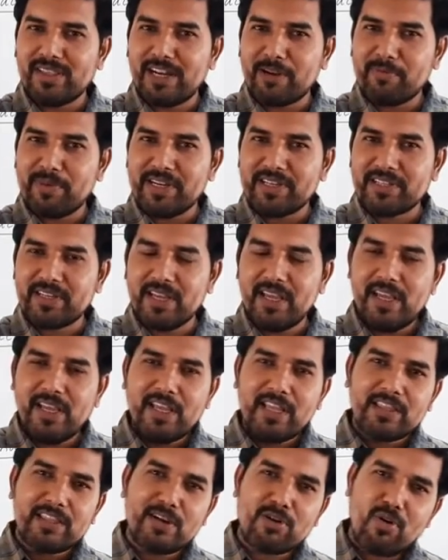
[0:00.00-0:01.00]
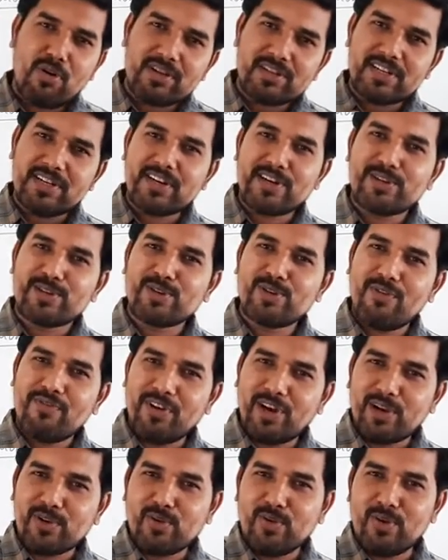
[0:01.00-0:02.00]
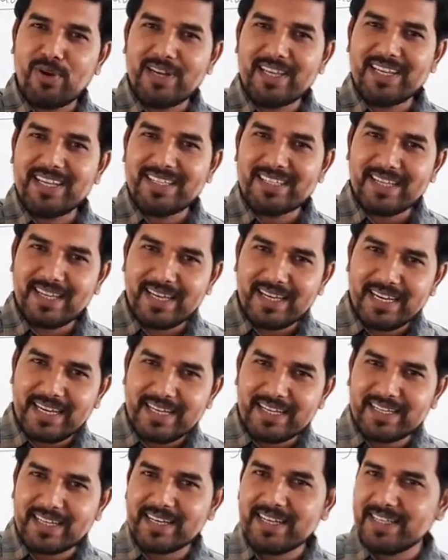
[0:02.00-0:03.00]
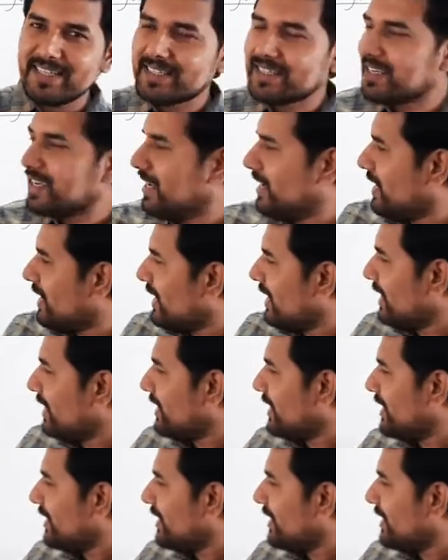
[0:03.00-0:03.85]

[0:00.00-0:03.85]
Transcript: That means the concentration of alcohol is increased in the